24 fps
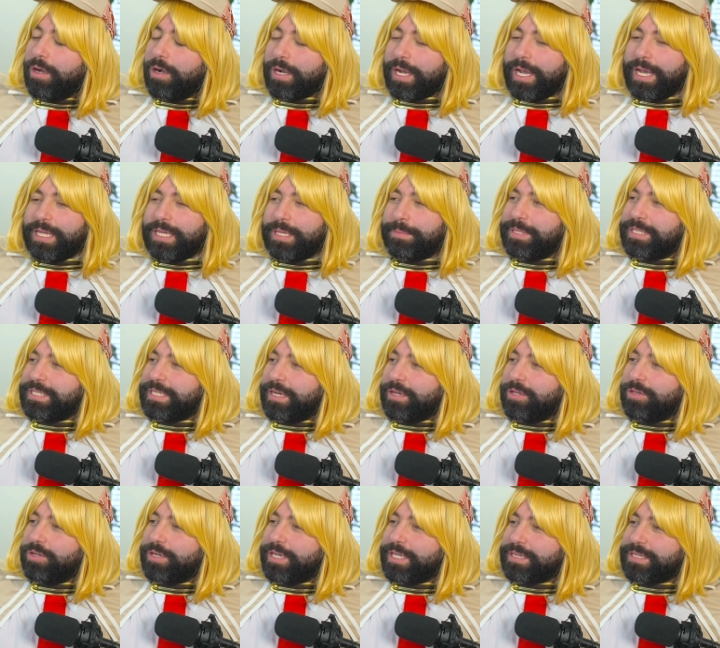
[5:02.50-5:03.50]
Okay, let me take
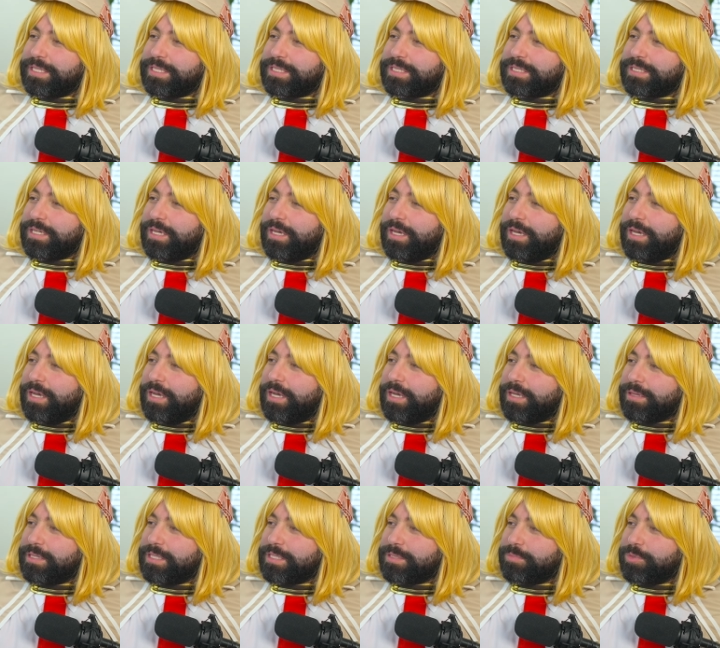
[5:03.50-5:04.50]
a look at this
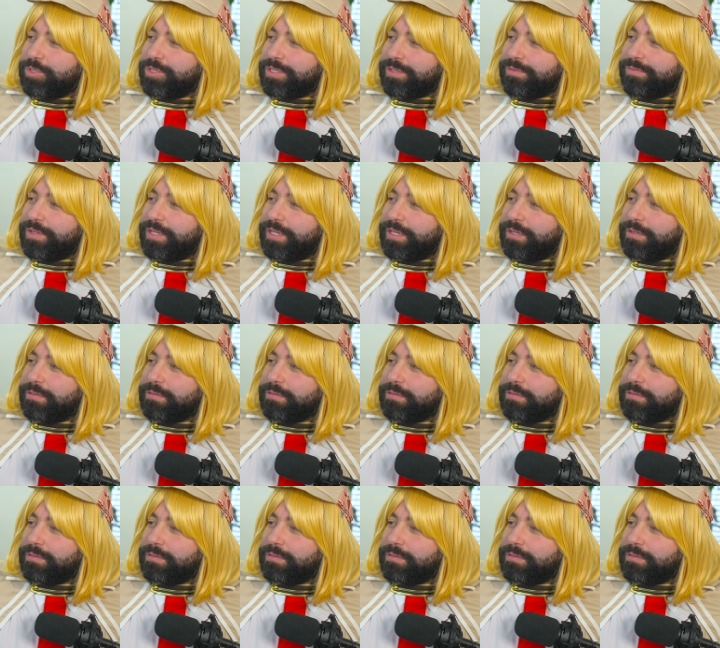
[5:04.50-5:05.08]
uh, this music video.